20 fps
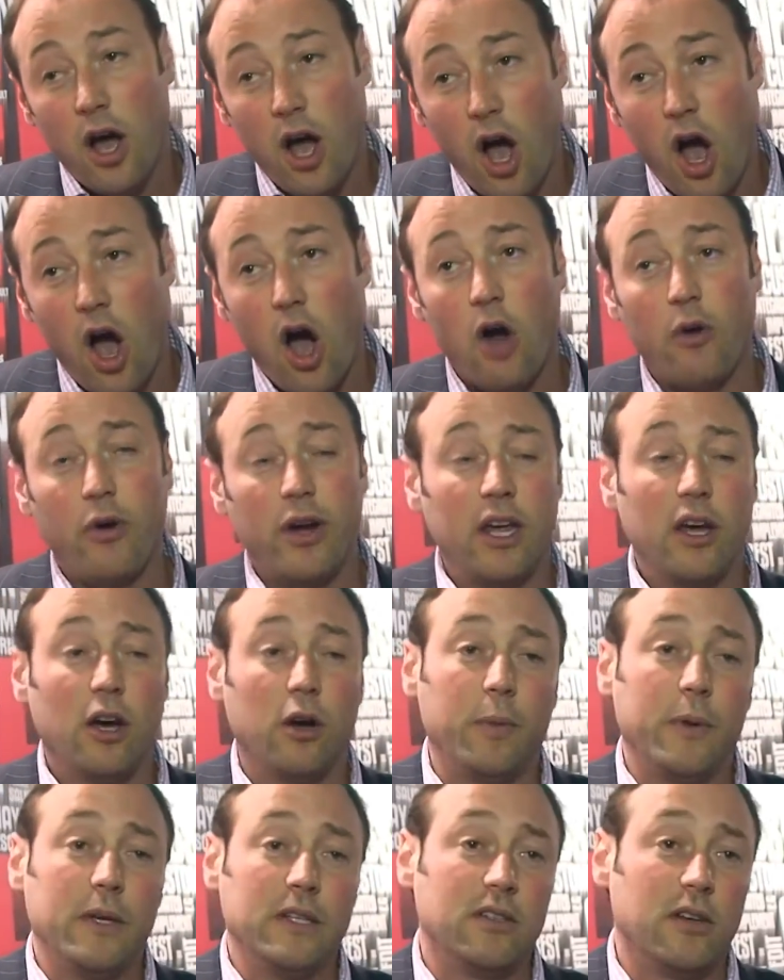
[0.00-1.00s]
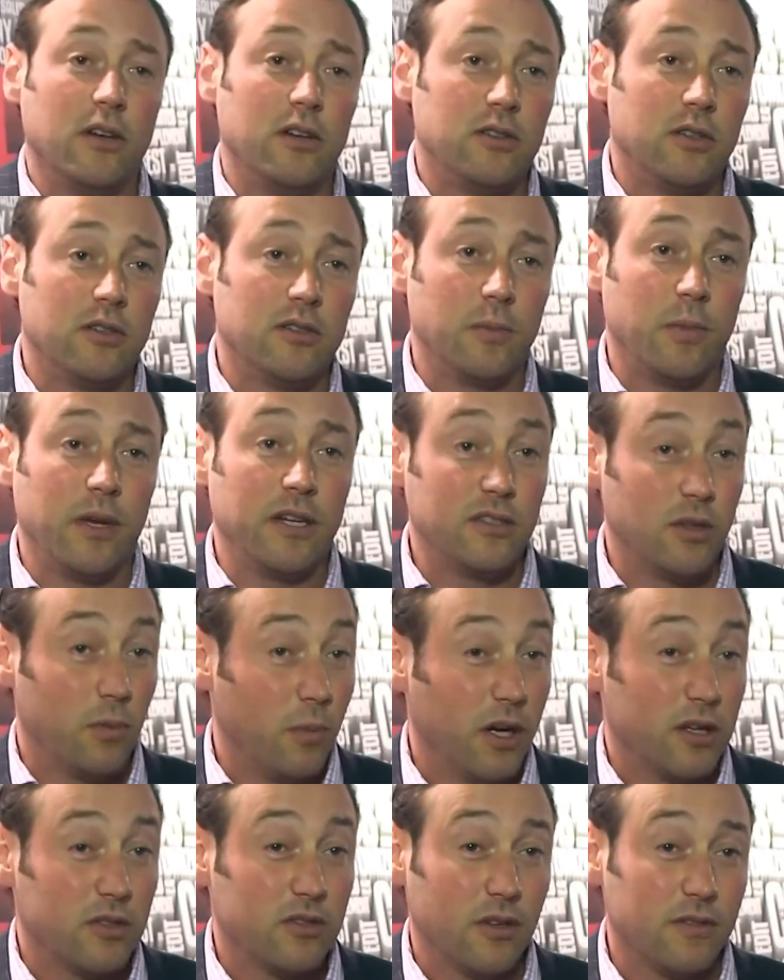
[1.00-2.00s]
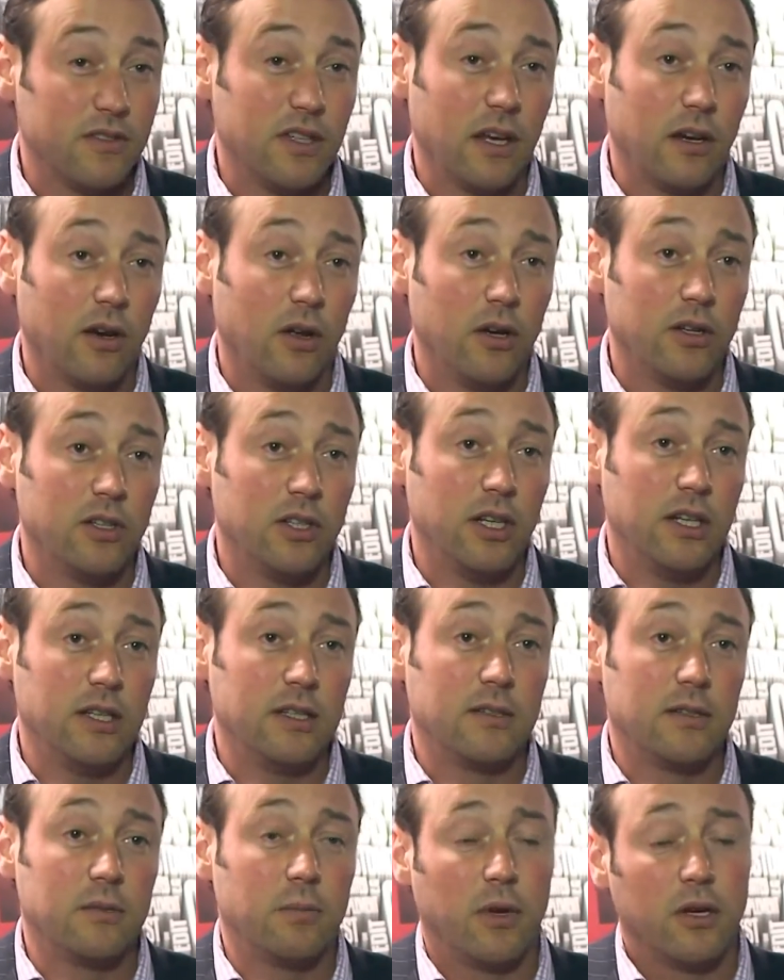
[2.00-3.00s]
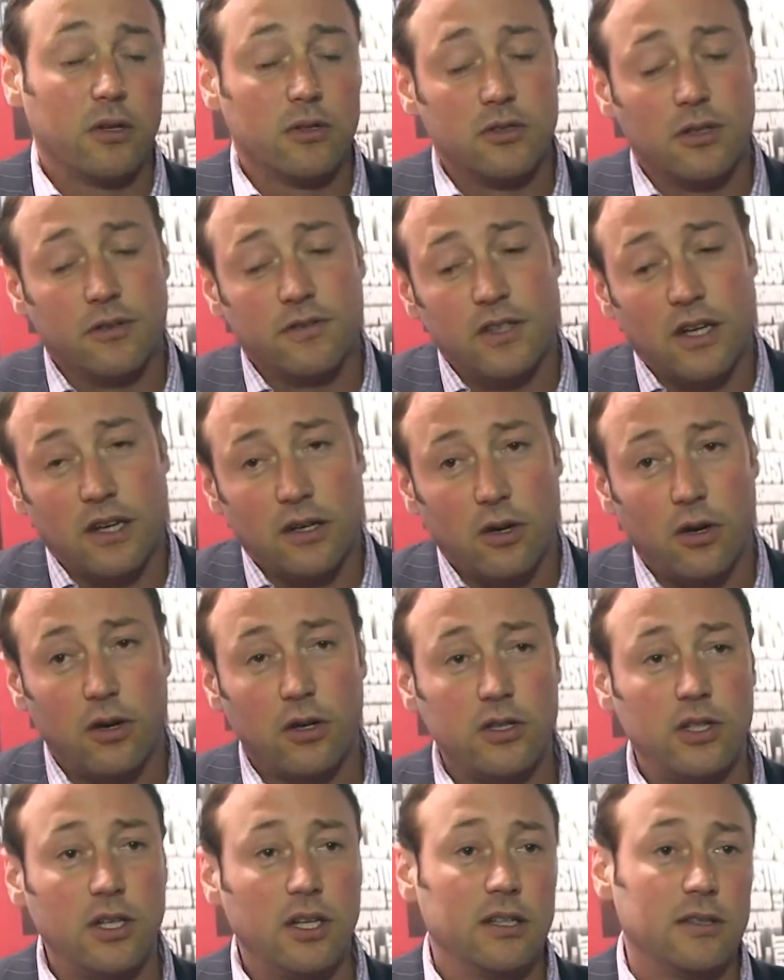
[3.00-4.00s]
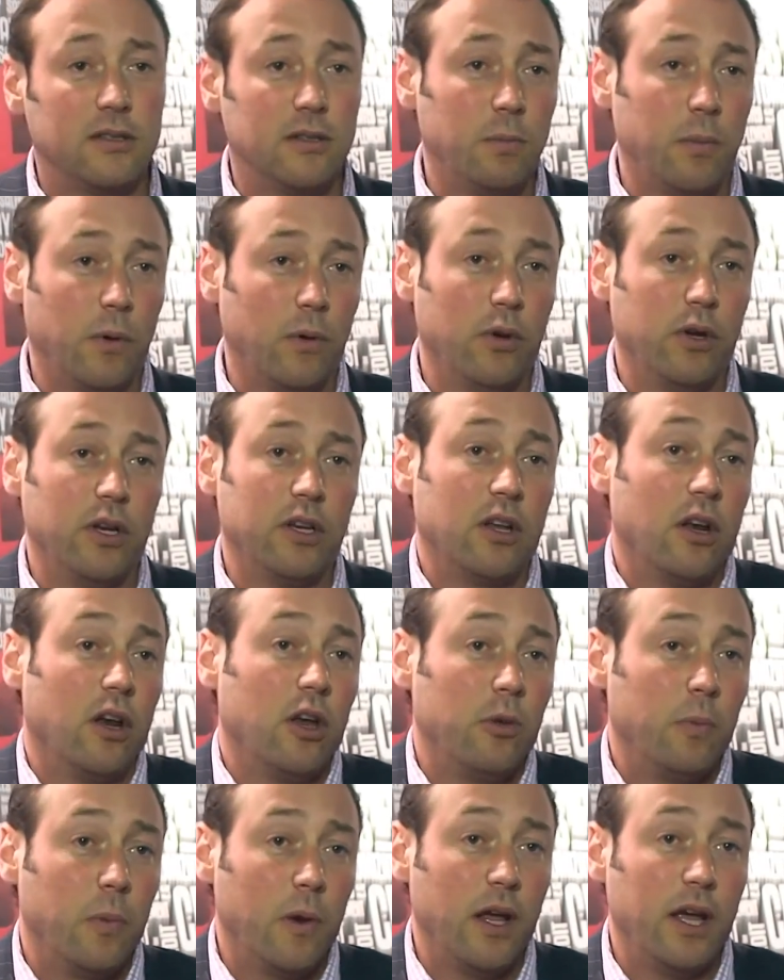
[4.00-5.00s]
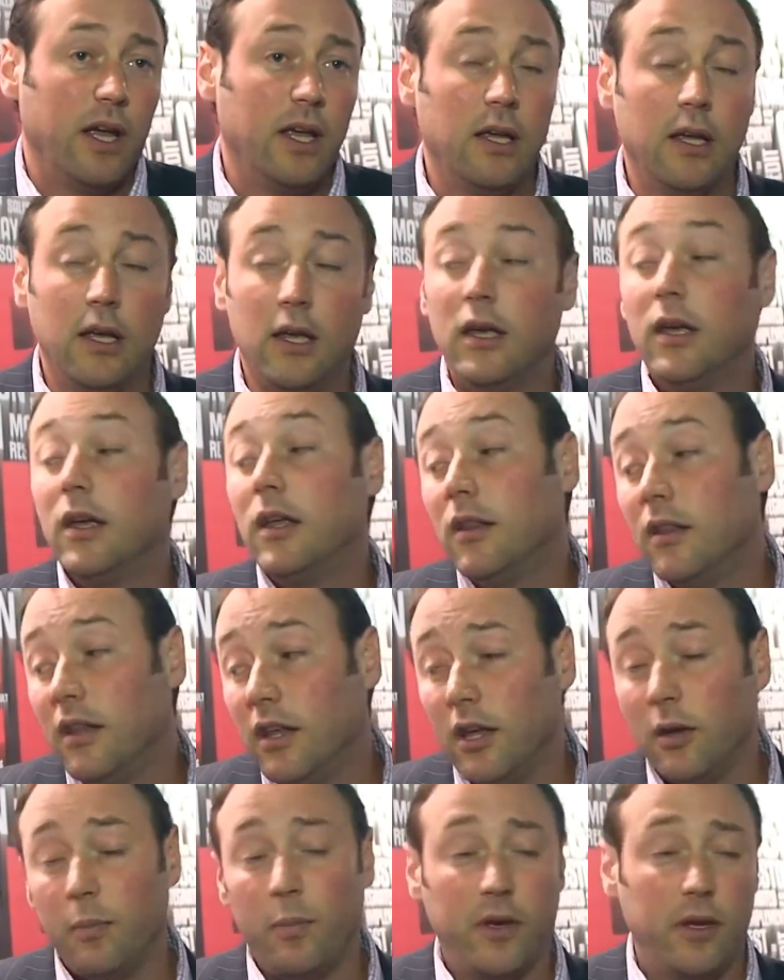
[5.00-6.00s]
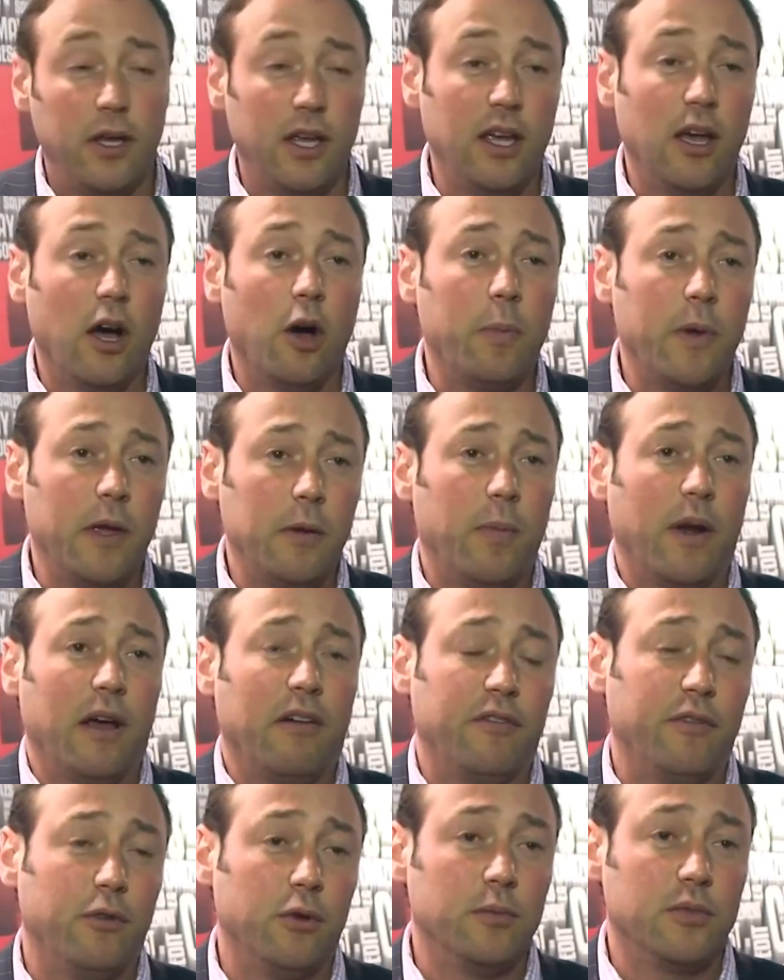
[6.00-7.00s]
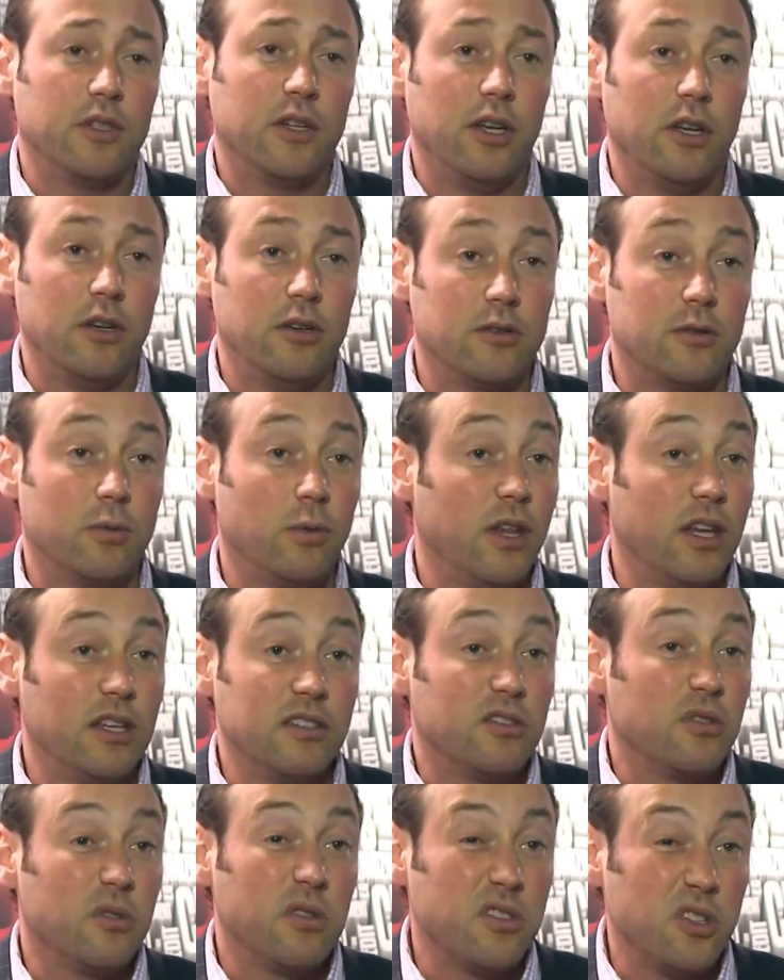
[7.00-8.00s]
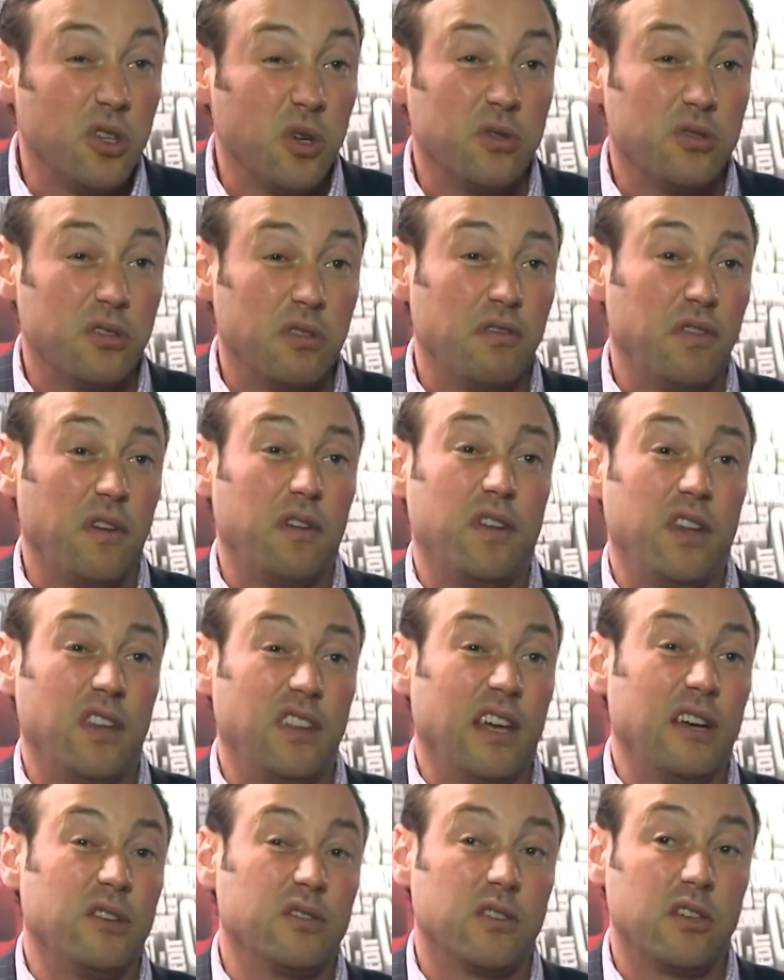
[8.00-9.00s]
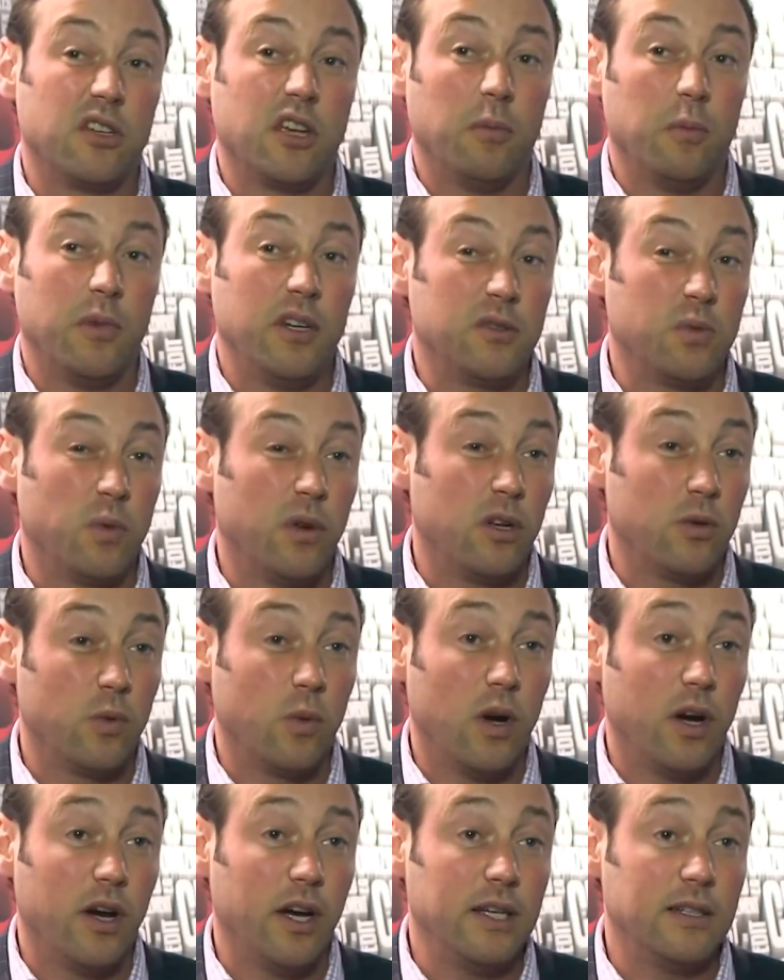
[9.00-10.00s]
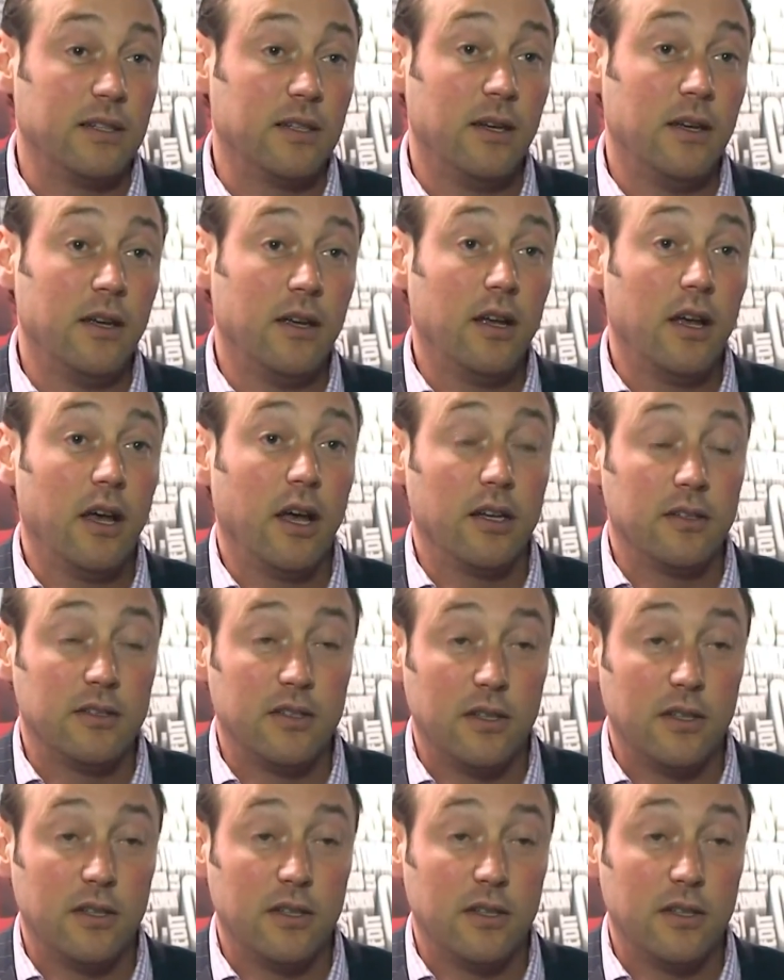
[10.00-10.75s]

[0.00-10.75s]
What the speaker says: Our ERP solutions are based on Microsoft technologies. Microsoft technology is deployed globally. The ERP platforms are used within sort of 250,000 companies worldwide, and